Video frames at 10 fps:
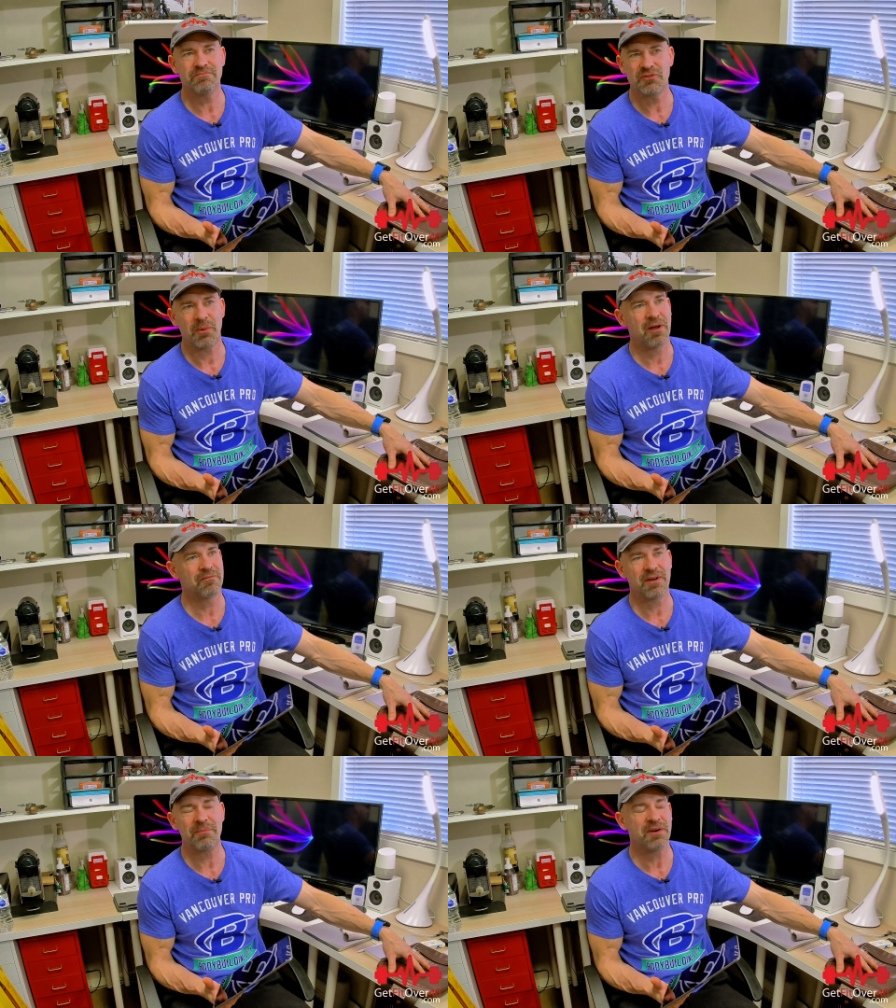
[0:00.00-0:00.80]

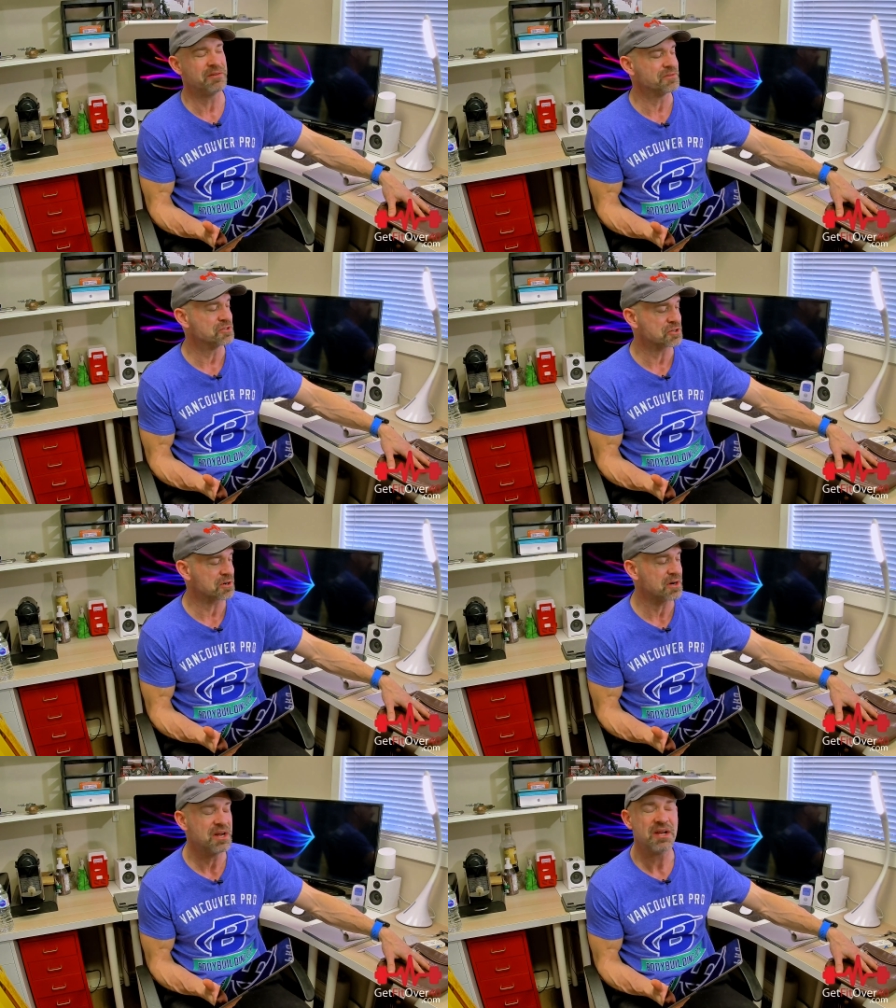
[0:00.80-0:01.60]
12, I'm not even
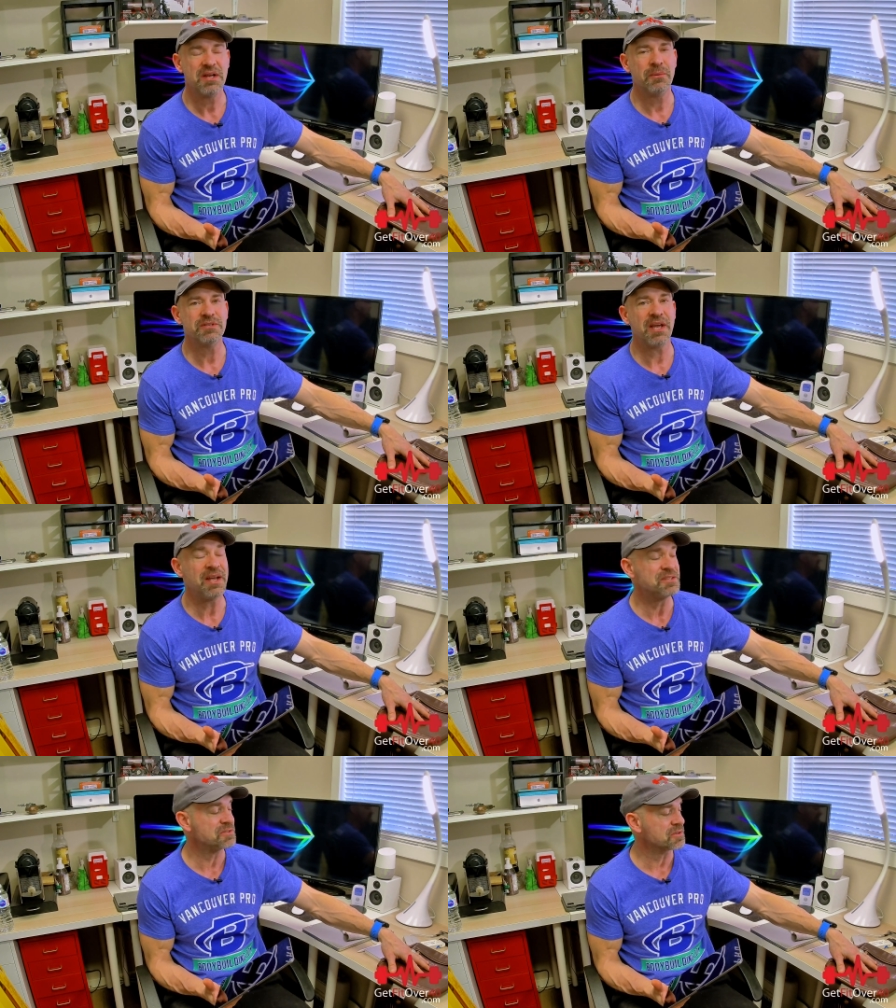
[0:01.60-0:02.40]
sure. It was
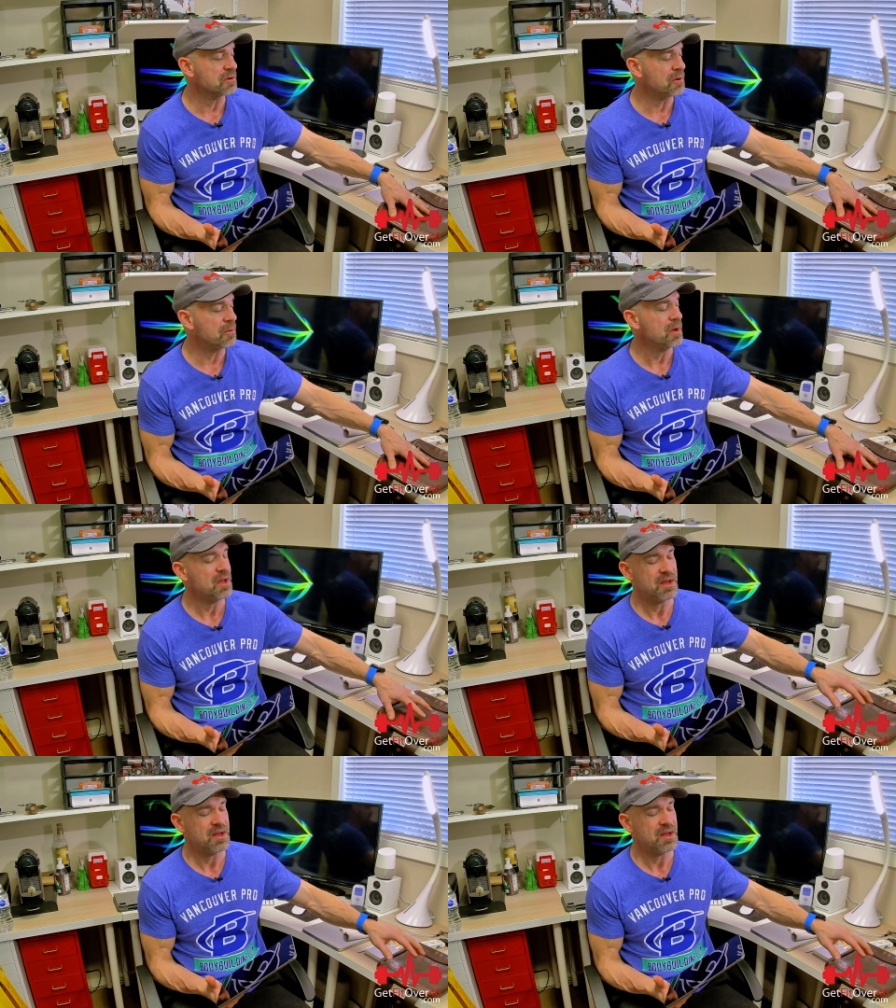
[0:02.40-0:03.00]
ages ago.